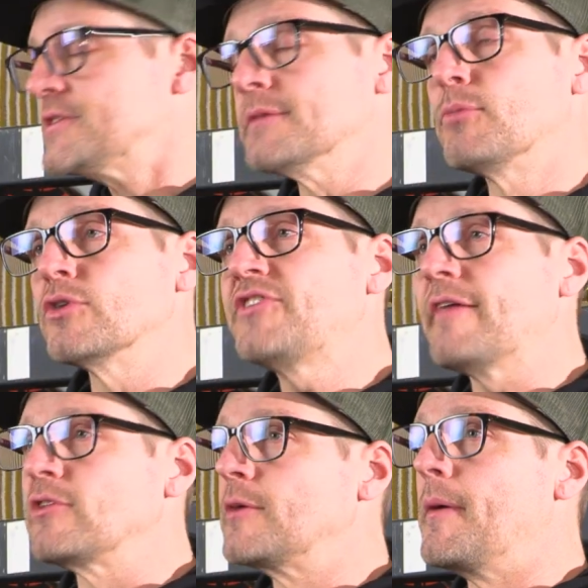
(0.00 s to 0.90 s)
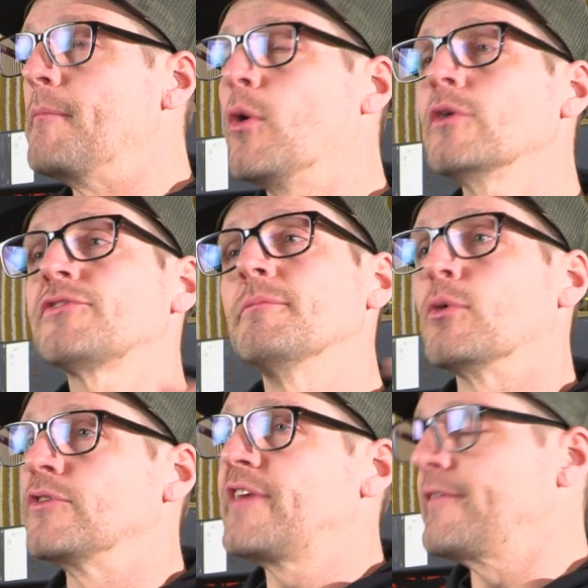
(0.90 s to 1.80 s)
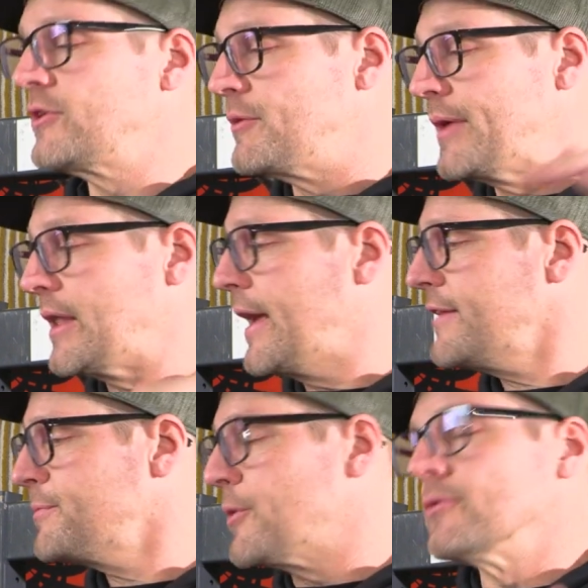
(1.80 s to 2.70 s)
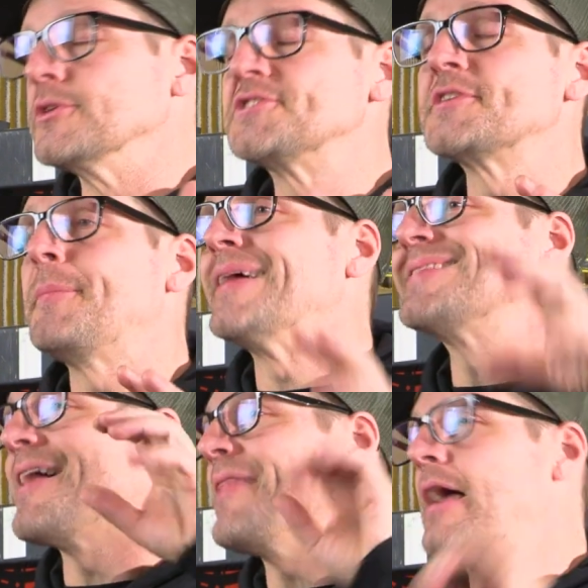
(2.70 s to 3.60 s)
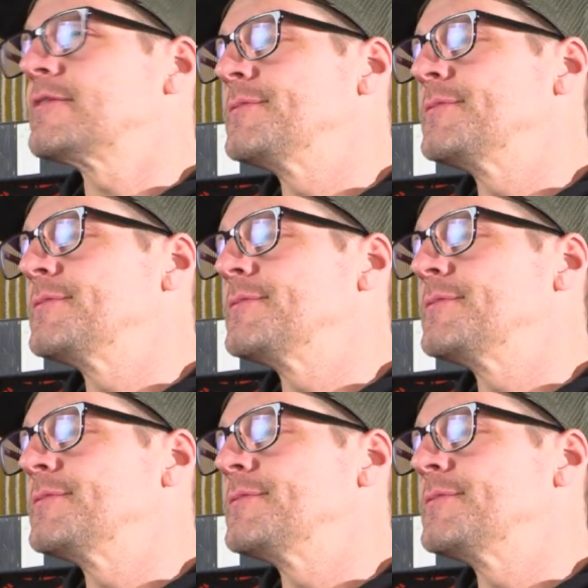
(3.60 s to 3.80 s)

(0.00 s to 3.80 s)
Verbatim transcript: Some boards have a little bit more, some boards have a little bit less, but it really just depends on that